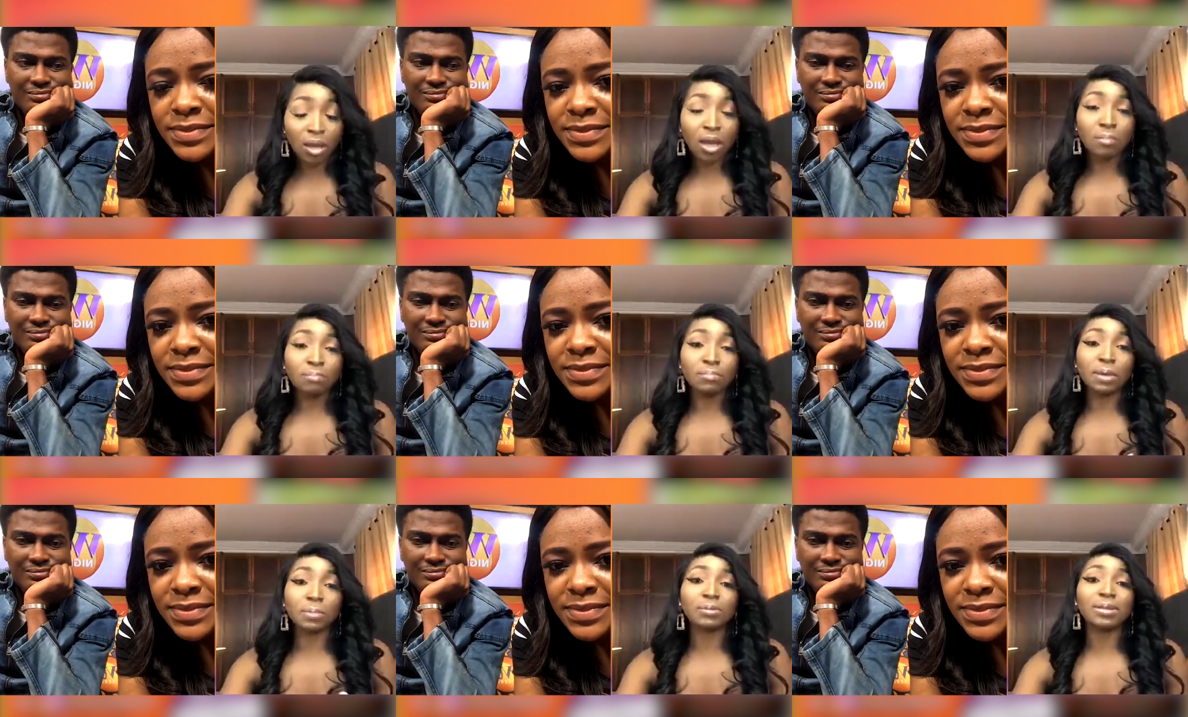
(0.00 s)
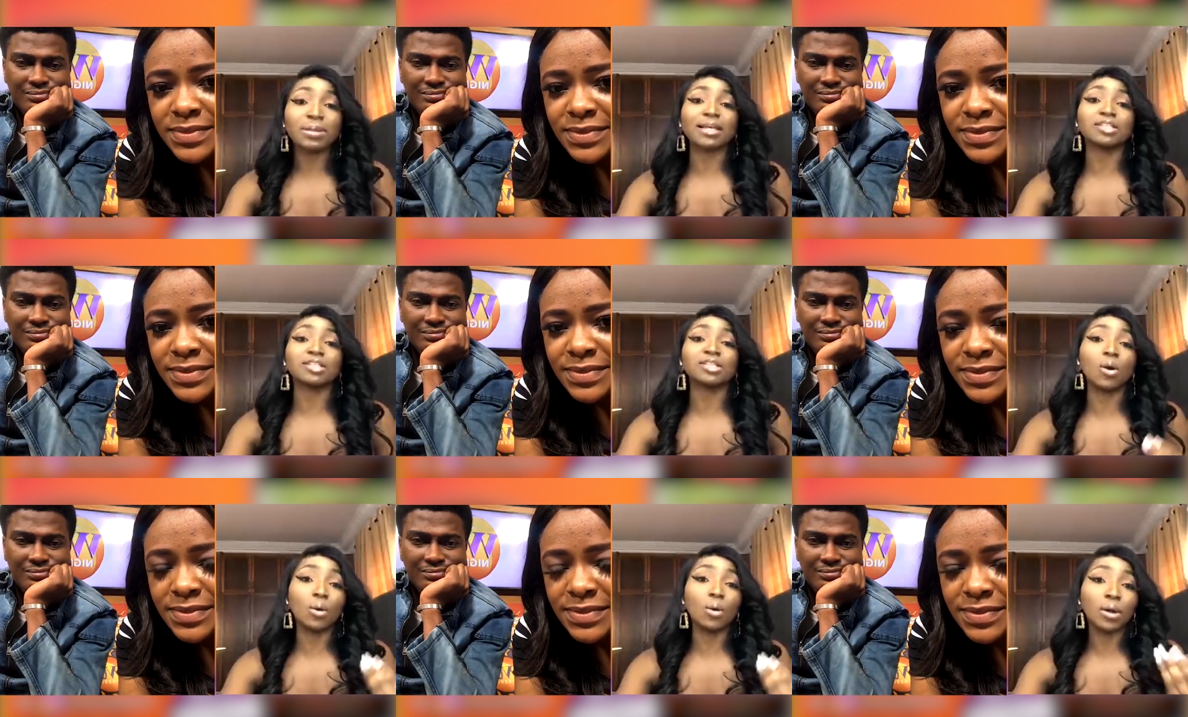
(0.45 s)
Speaker 1: People are
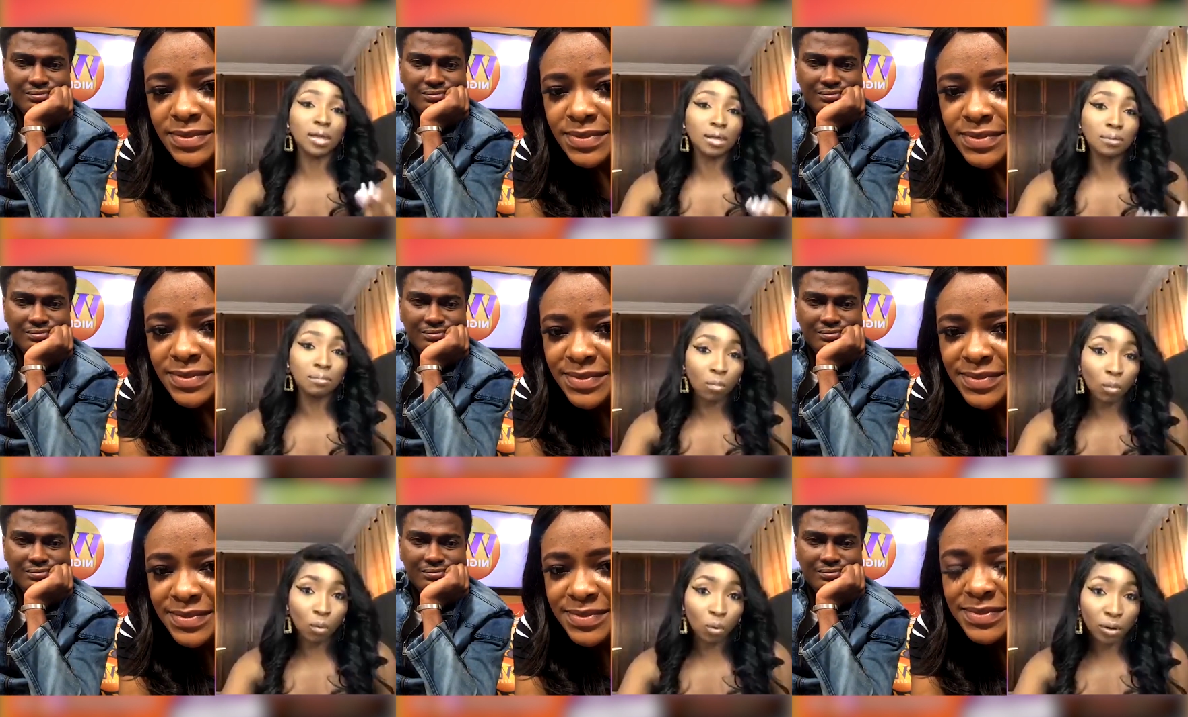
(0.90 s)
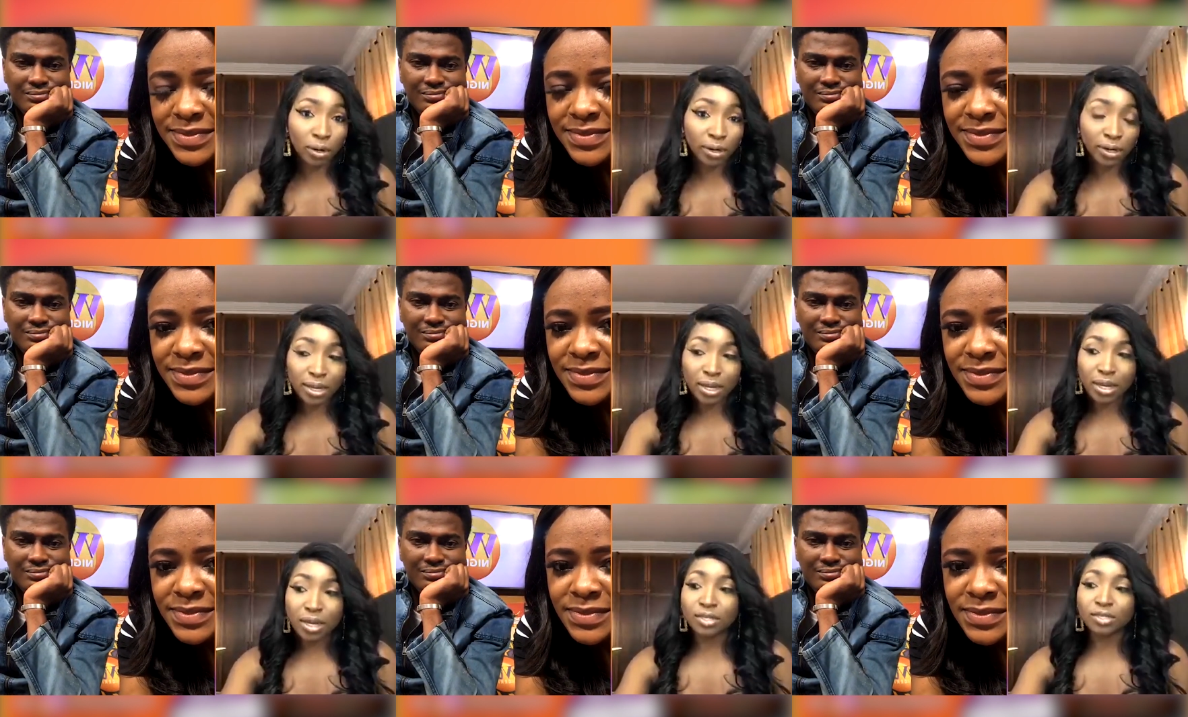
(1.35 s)
talking more.
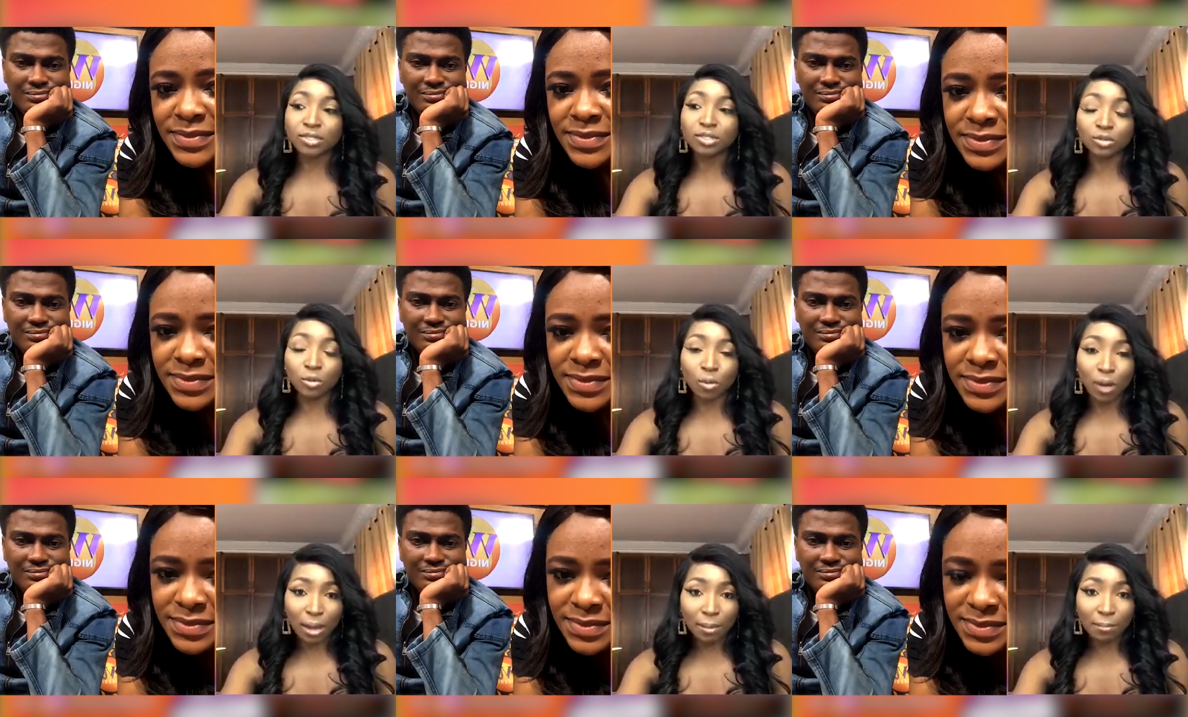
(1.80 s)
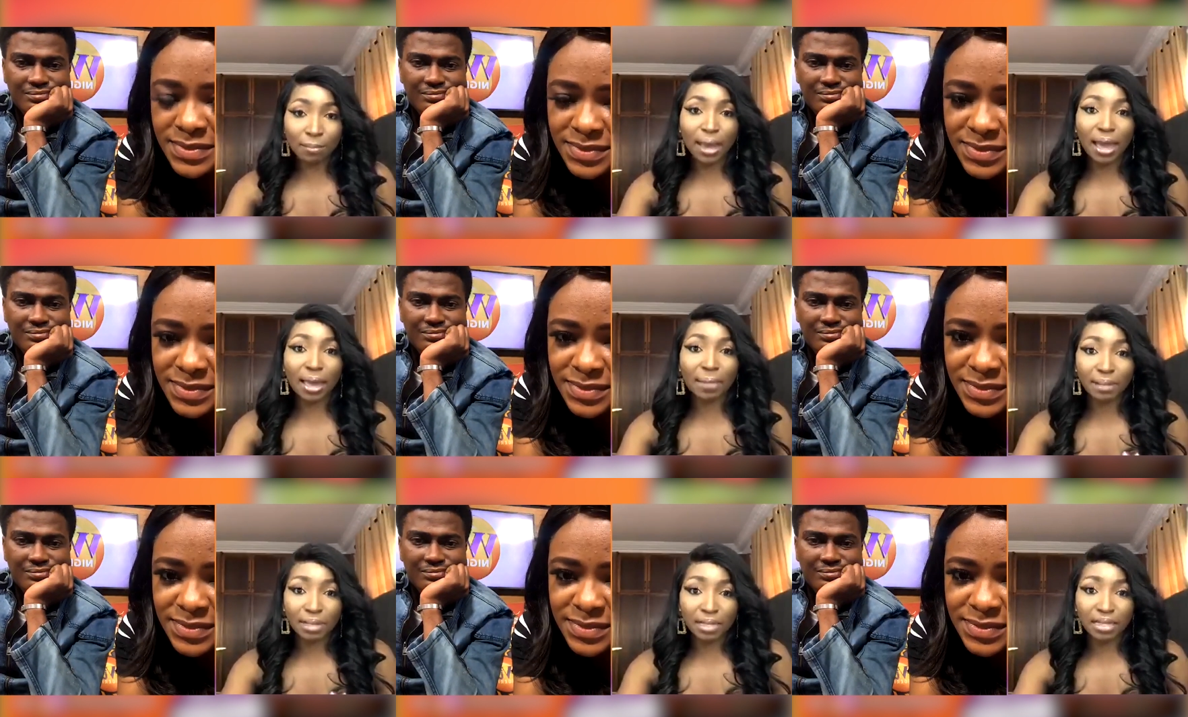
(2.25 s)
So I'm, I
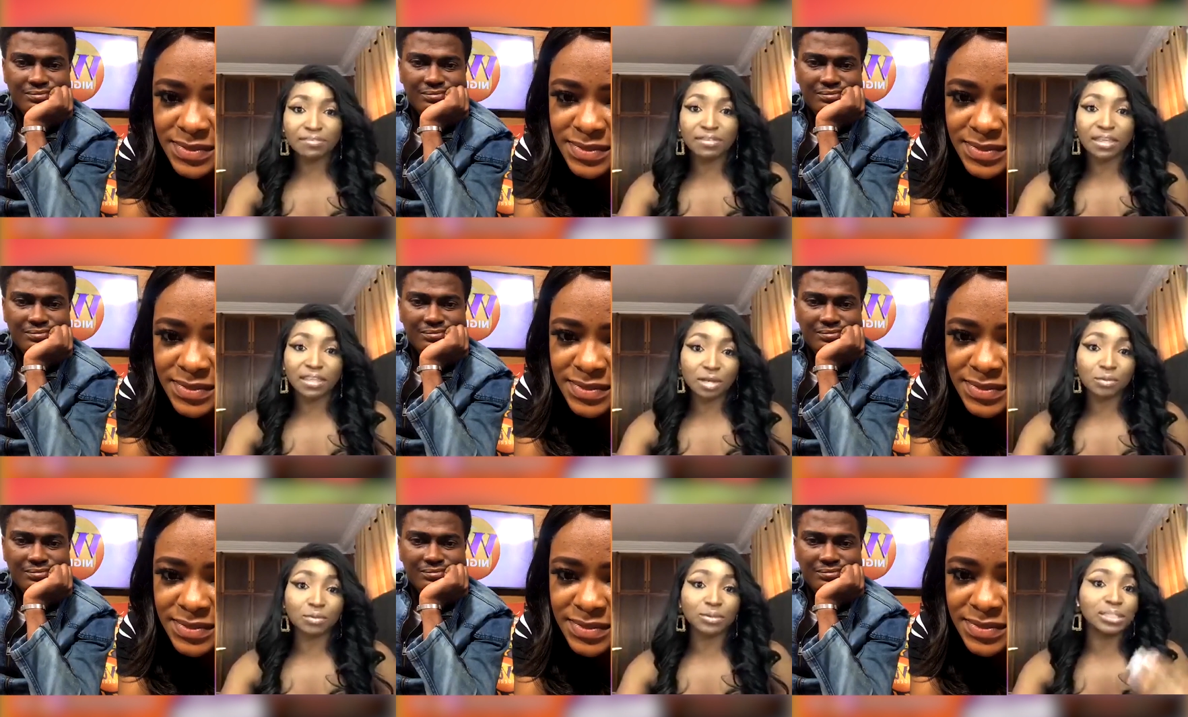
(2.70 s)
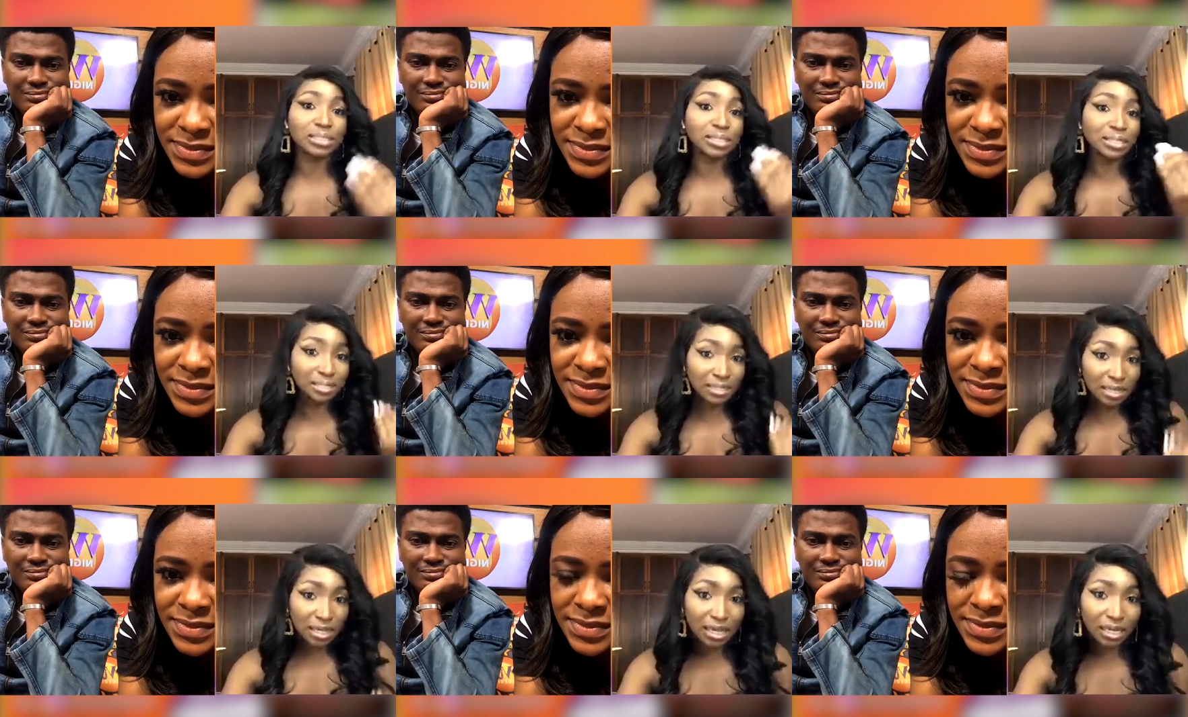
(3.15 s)
believe that there is a
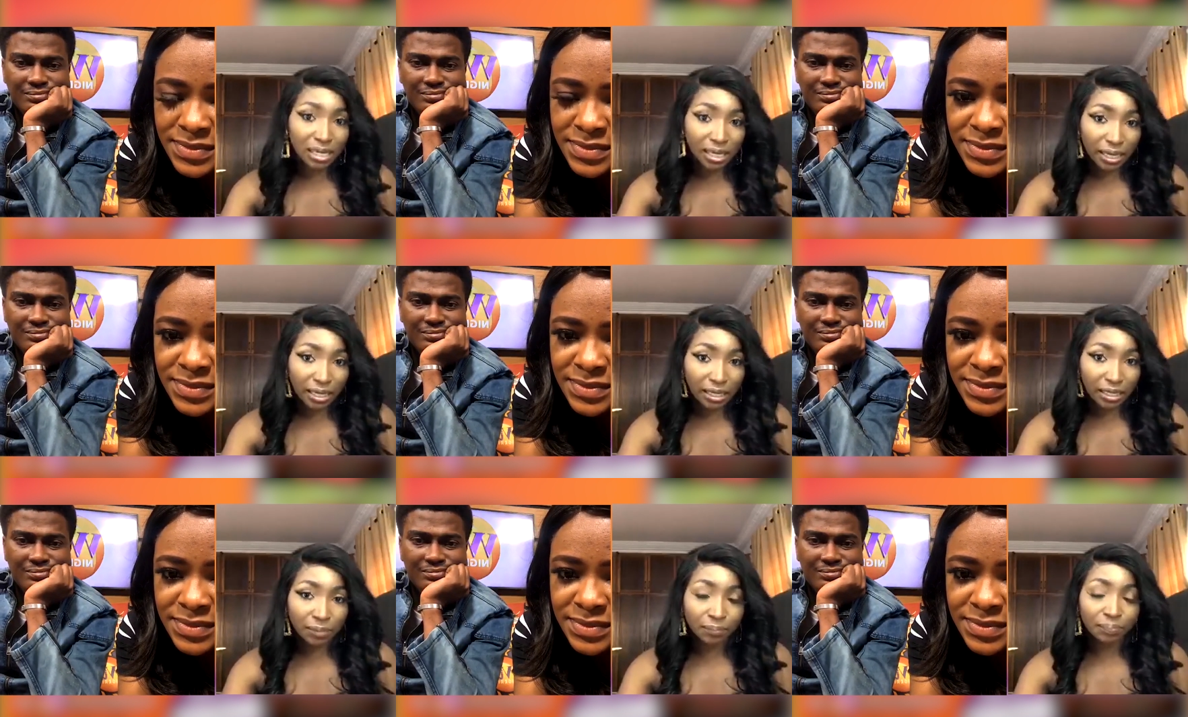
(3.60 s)
decline.